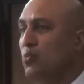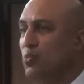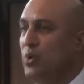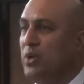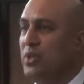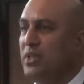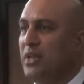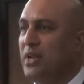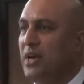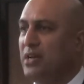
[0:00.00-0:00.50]

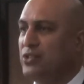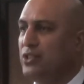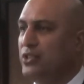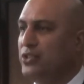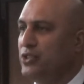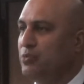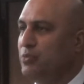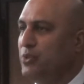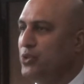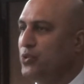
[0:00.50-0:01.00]
when they'll actually
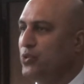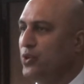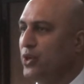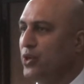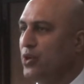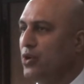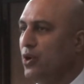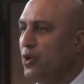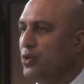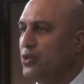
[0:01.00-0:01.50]
just be
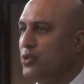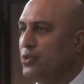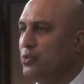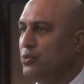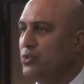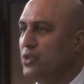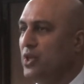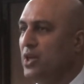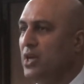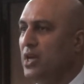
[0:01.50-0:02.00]
drawing
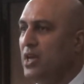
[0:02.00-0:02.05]
cartoons.